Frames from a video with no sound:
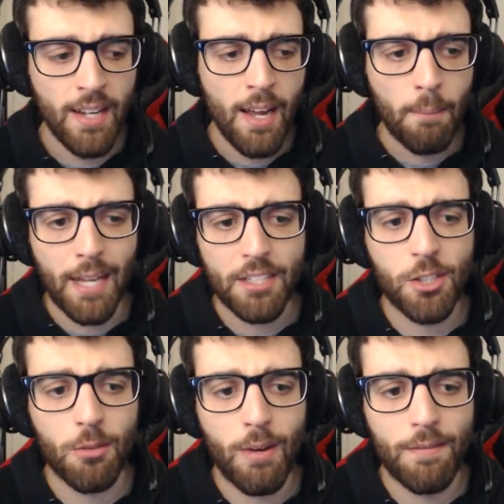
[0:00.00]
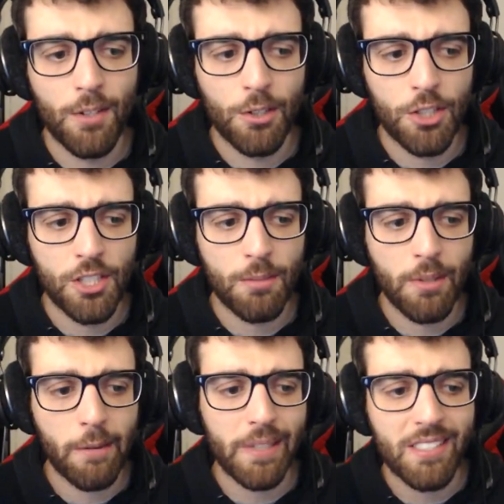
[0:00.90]
Blackshot Revolution. We're
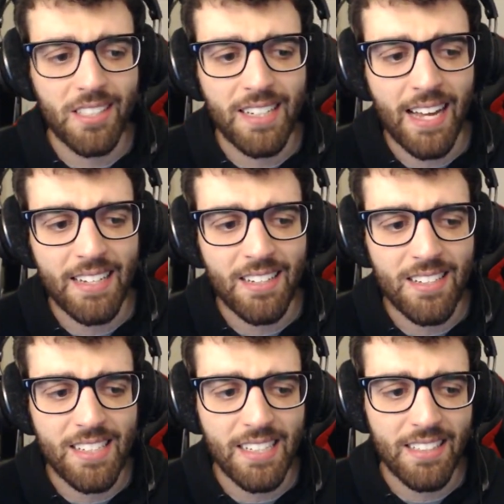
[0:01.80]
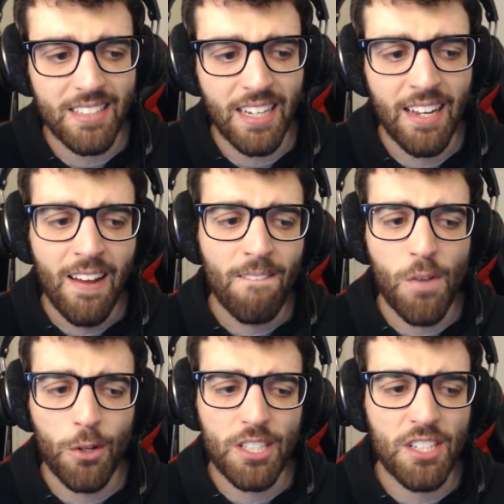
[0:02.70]
going to be seeing that in the D tier.
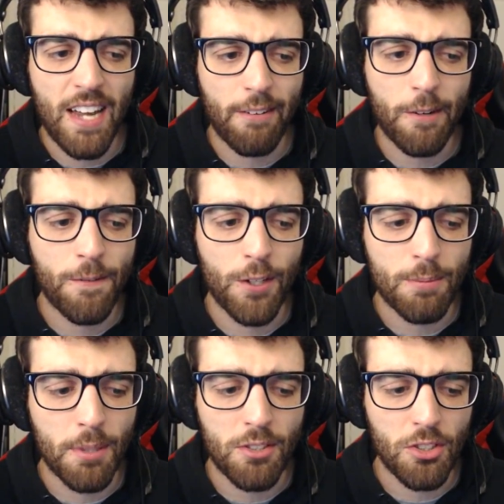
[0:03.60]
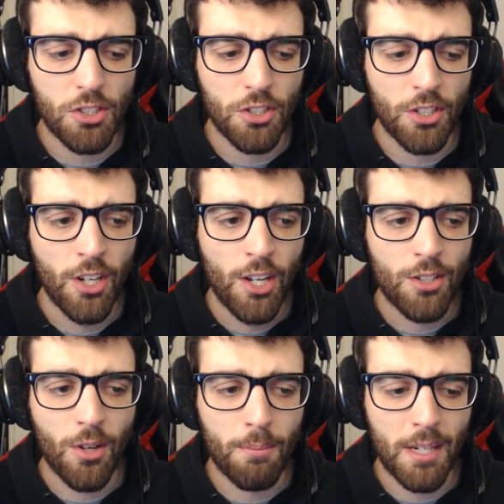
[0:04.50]
Very generic first-person shooter.
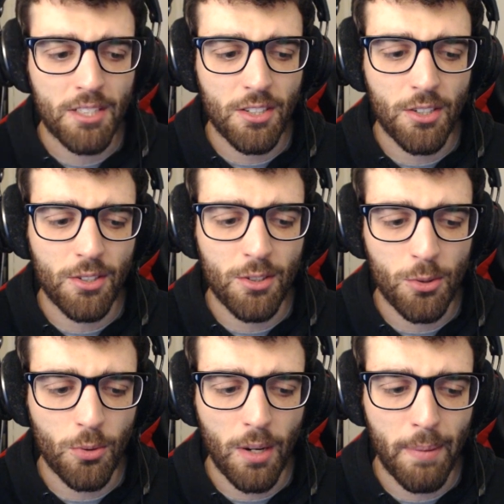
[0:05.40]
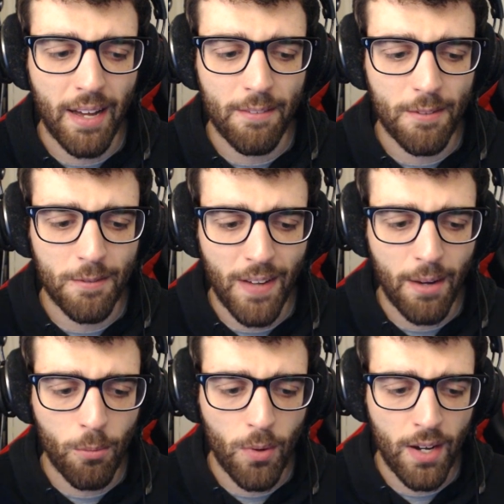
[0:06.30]
Not much to go and talk about for
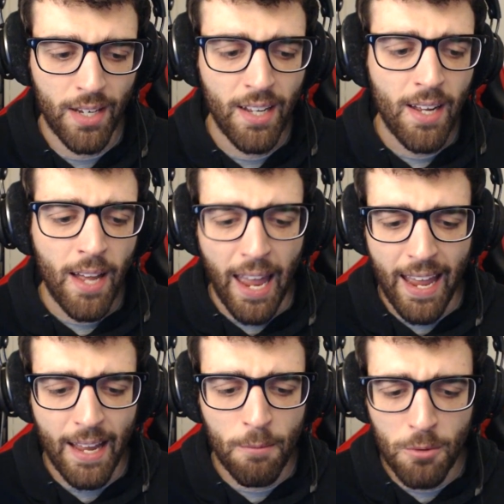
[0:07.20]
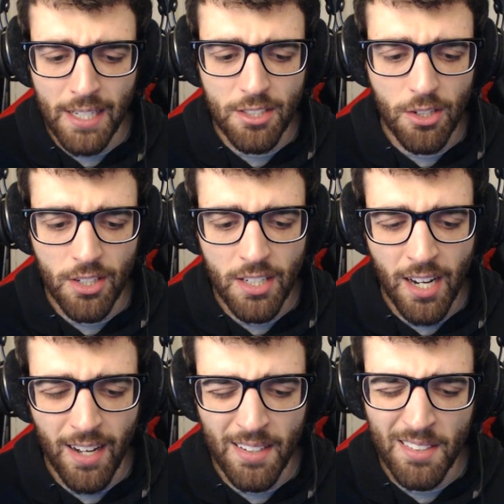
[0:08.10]
that one. And let's go and
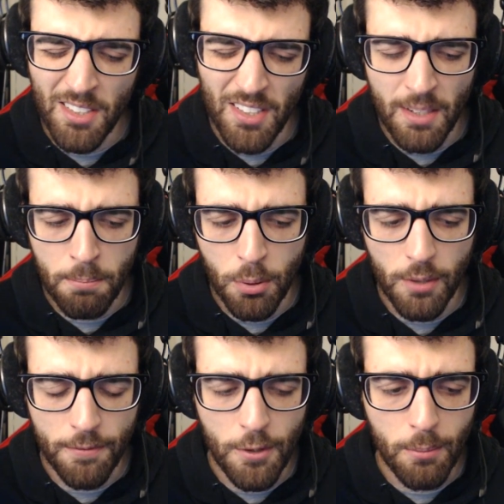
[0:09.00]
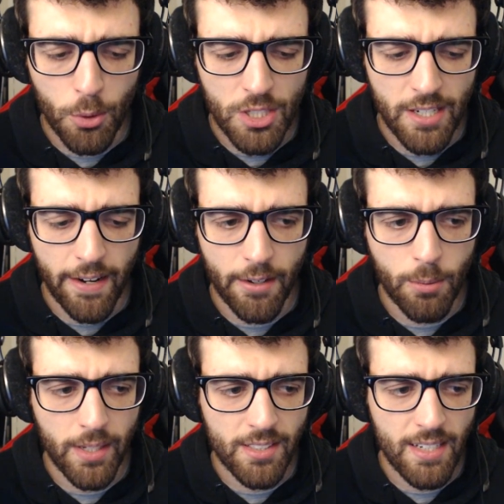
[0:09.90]
put a few more generic
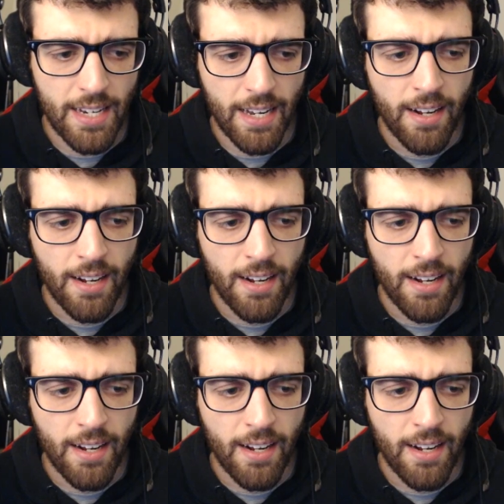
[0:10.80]
ones in here.